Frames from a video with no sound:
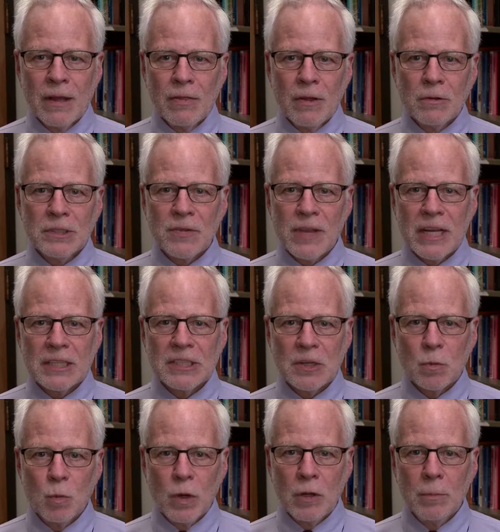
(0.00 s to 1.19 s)
those things, it
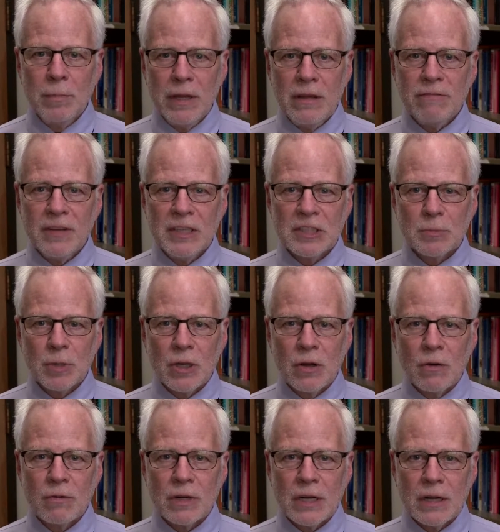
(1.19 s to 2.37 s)
will be feasible
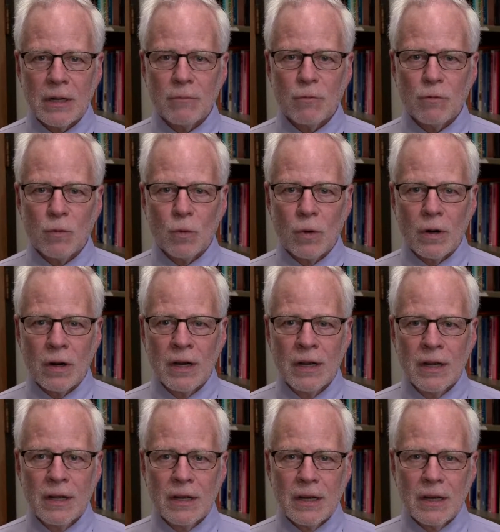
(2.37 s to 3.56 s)
over time for
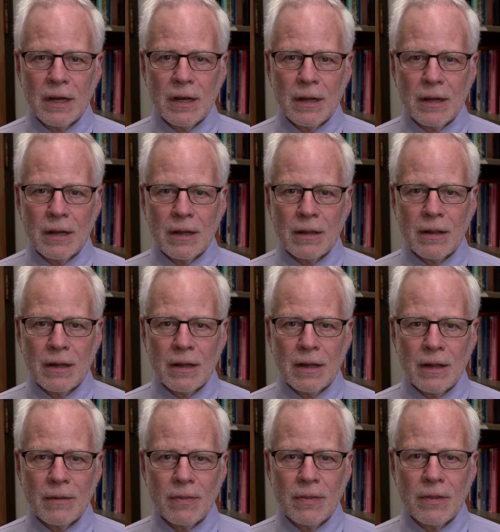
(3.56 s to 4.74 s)

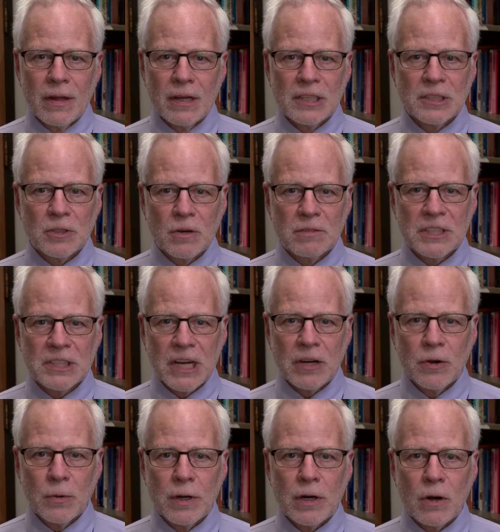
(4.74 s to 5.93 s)
the service
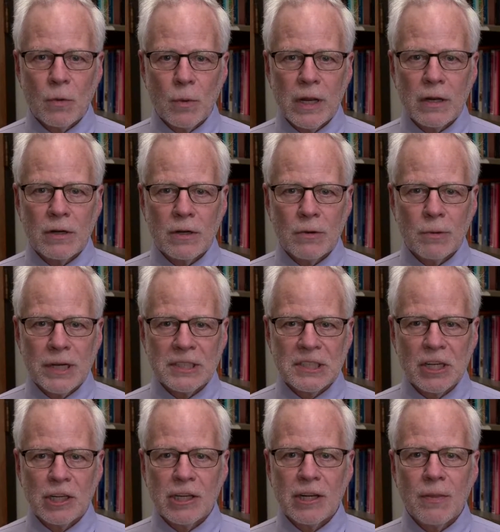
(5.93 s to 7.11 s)
sector in Korea to
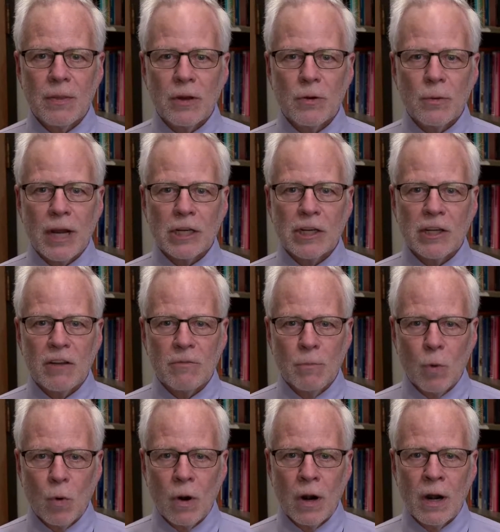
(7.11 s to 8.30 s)
transition in the direction of
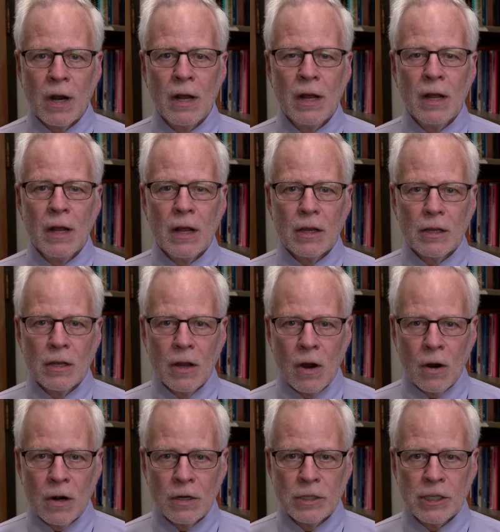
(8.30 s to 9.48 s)
more
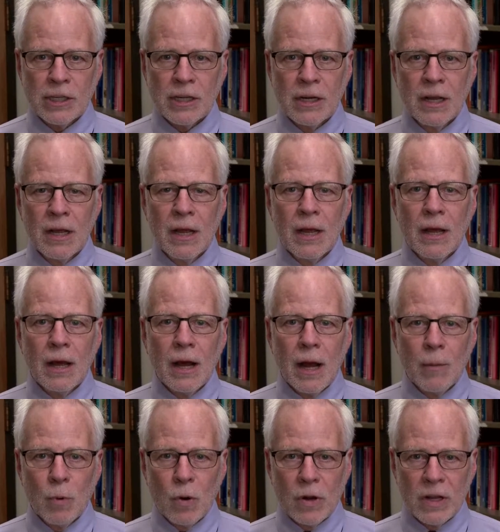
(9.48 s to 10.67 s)
large, high
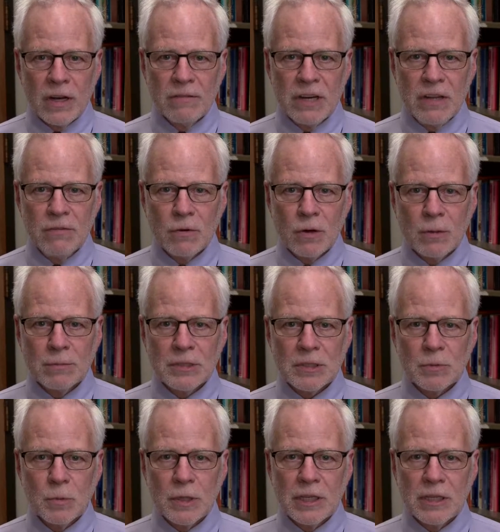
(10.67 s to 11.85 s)
productivity firms,
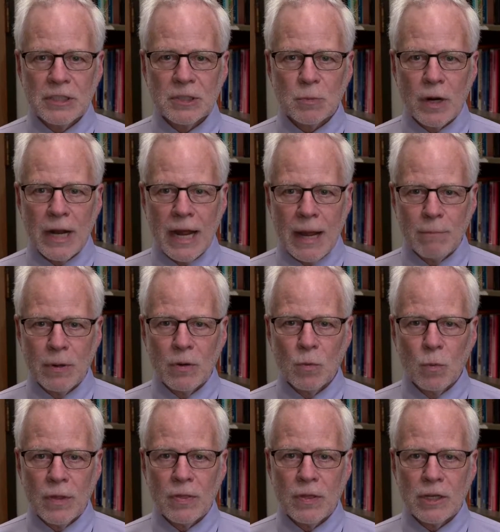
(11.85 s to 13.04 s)
which is what happened
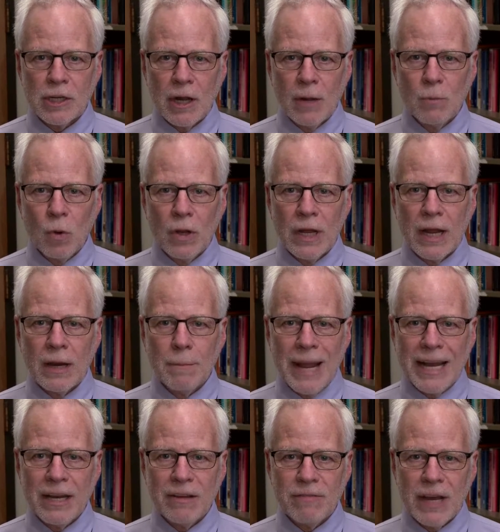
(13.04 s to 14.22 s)
with the chaebol and
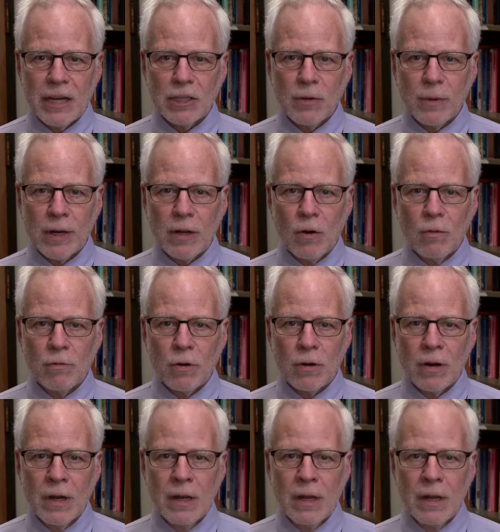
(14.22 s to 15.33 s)
manufacturing over